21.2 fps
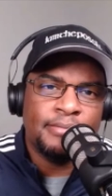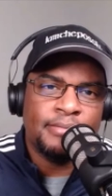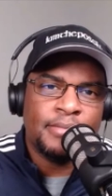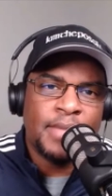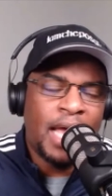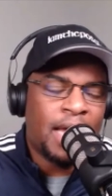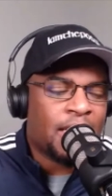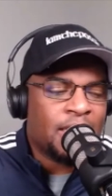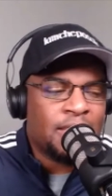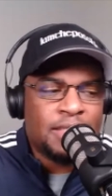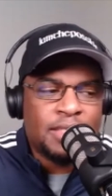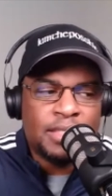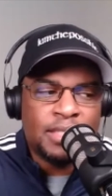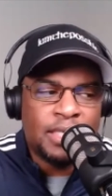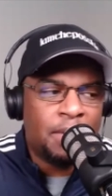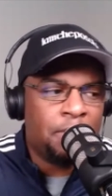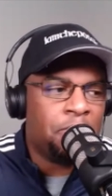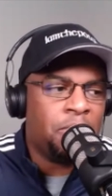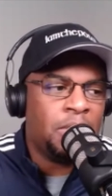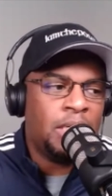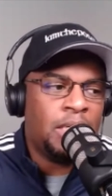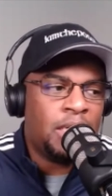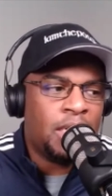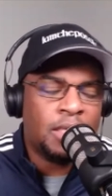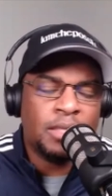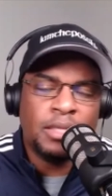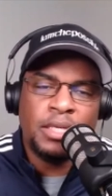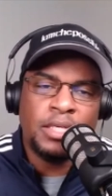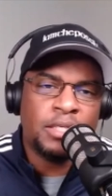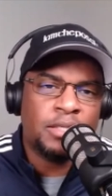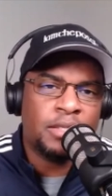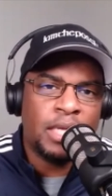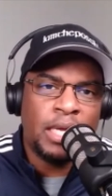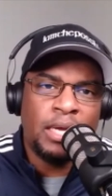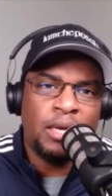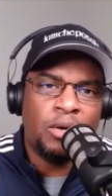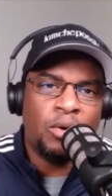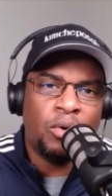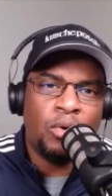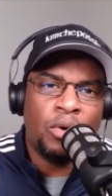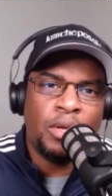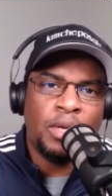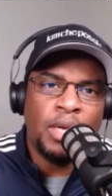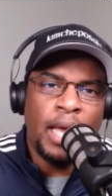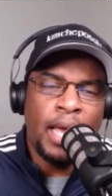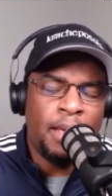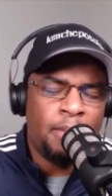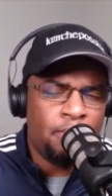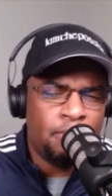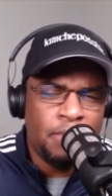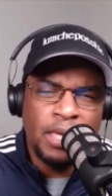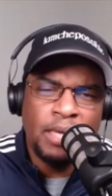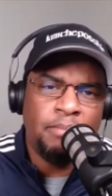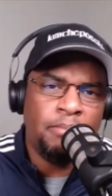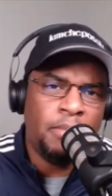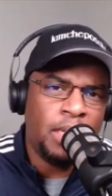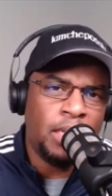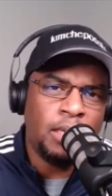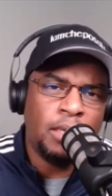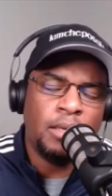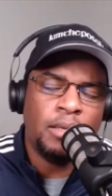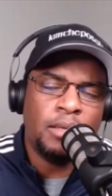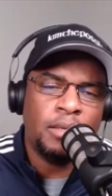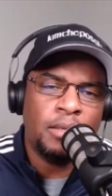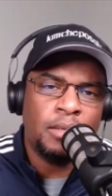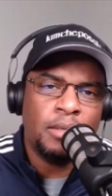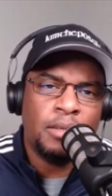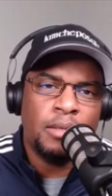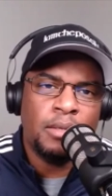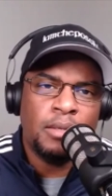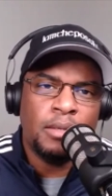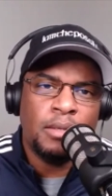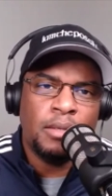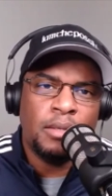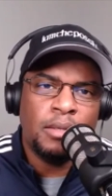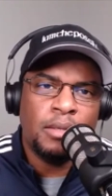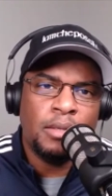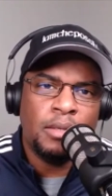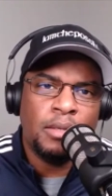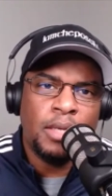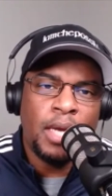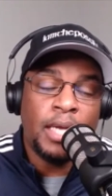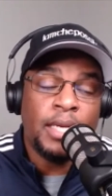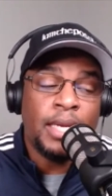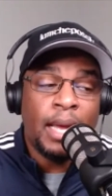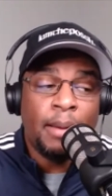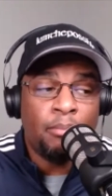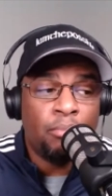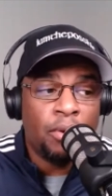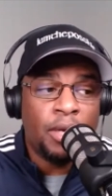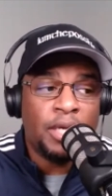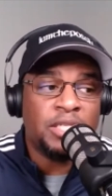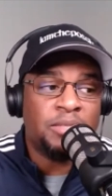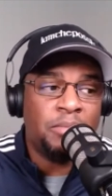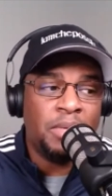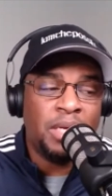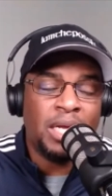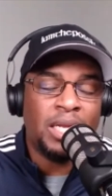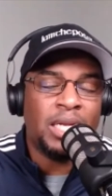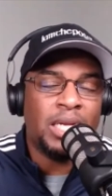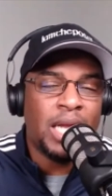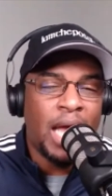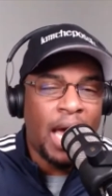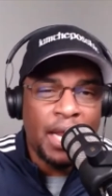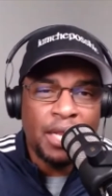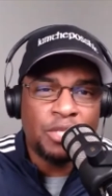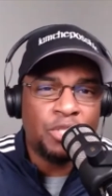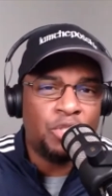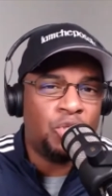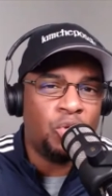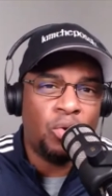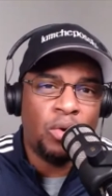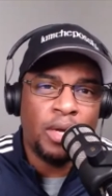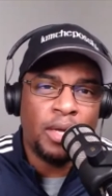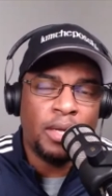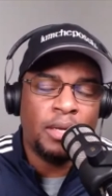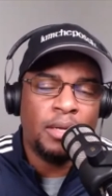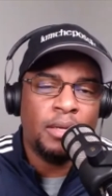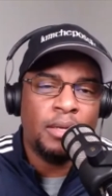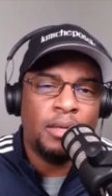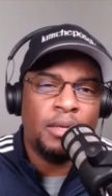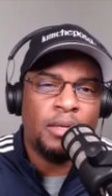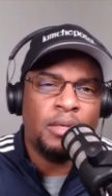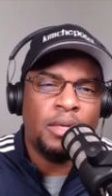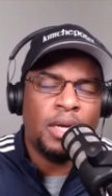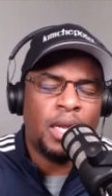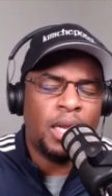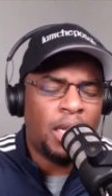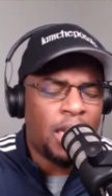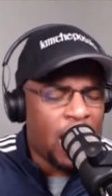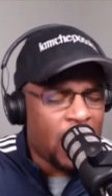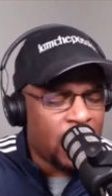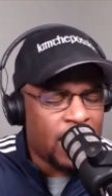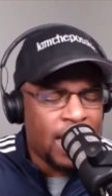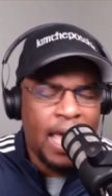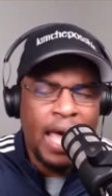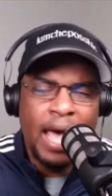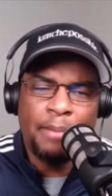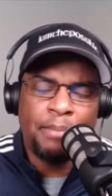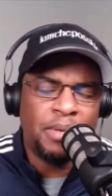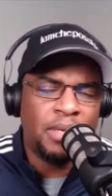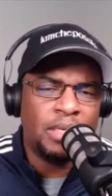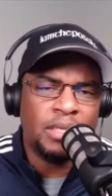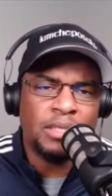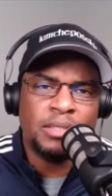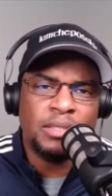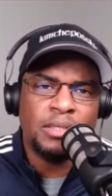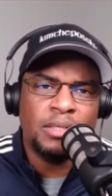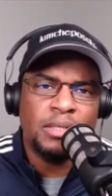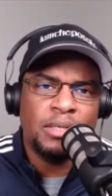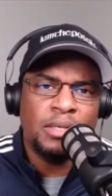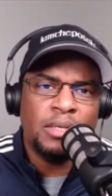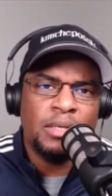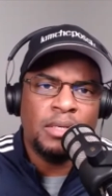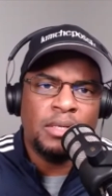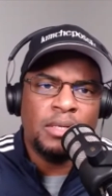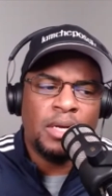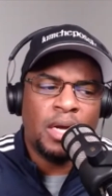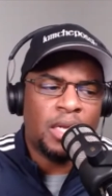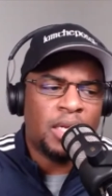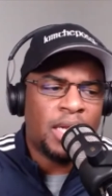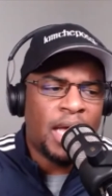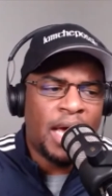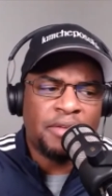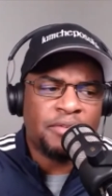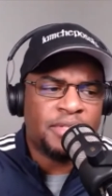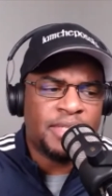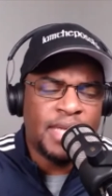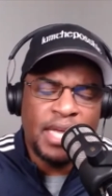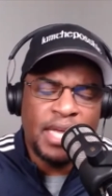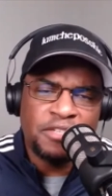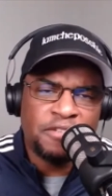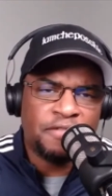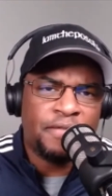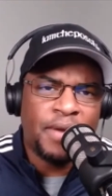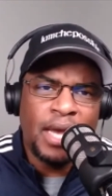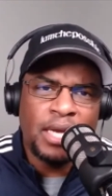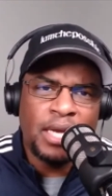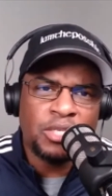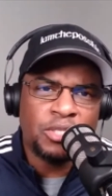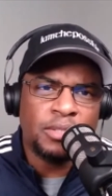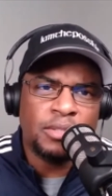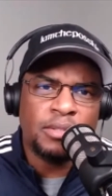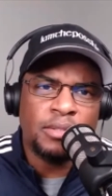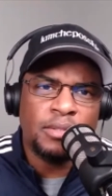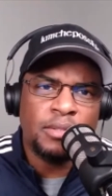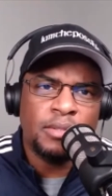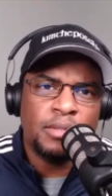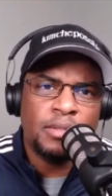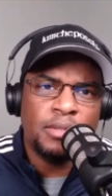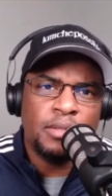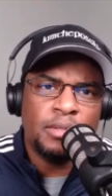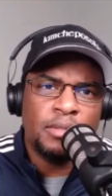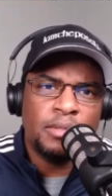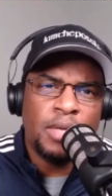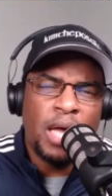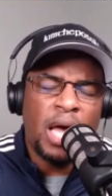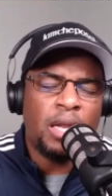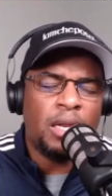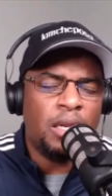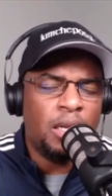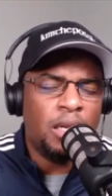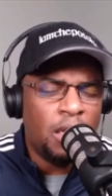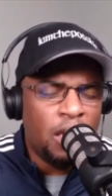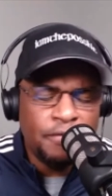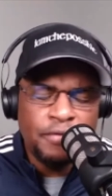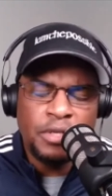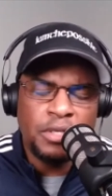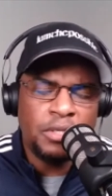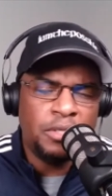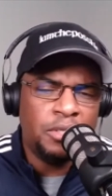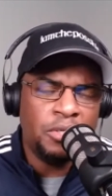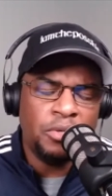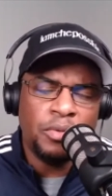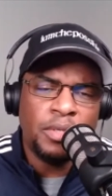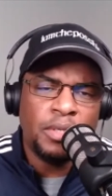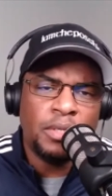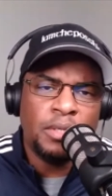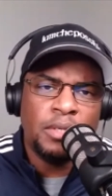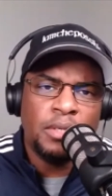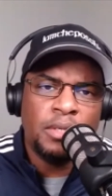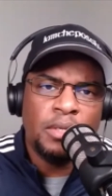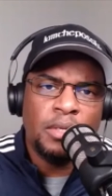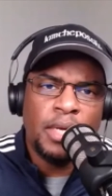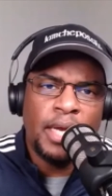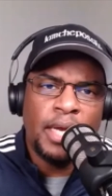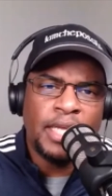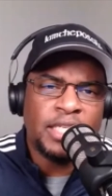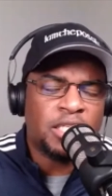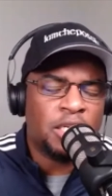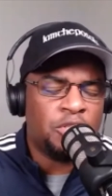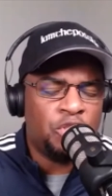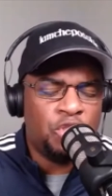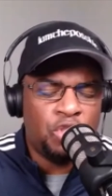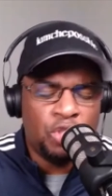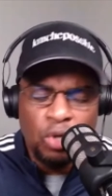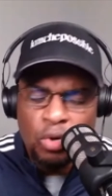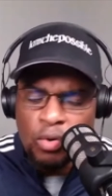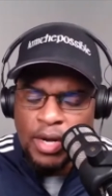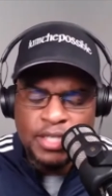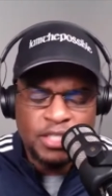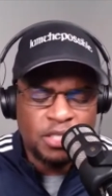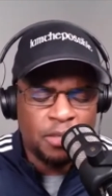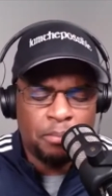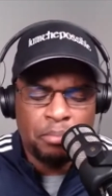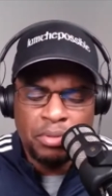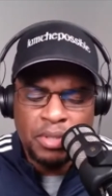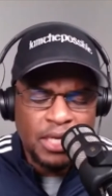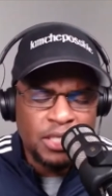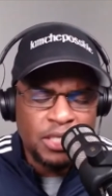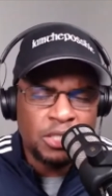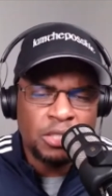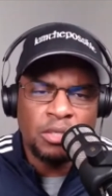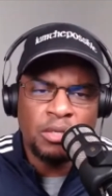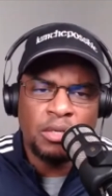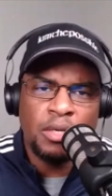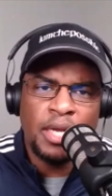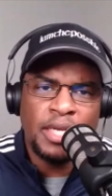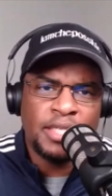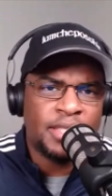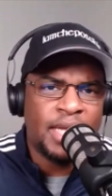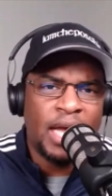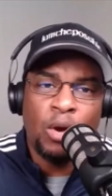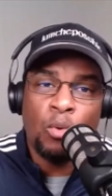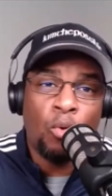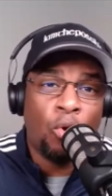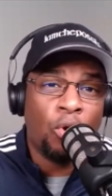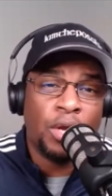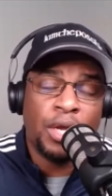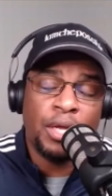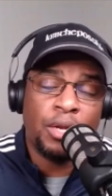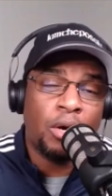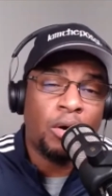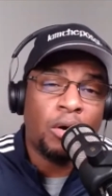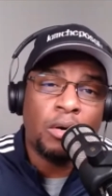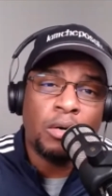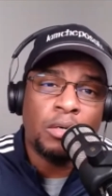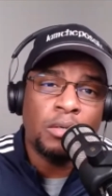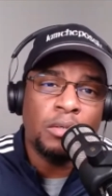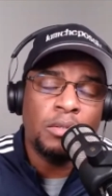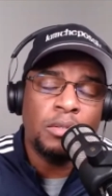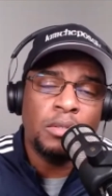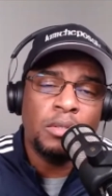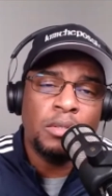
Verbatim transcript: I can simply cut this thing on and be me. And that brings me a lot of joy, a lot of happiness, a lot of satisfaction. I love to do it. It's a joy, it's a pleasure, it's not work at all.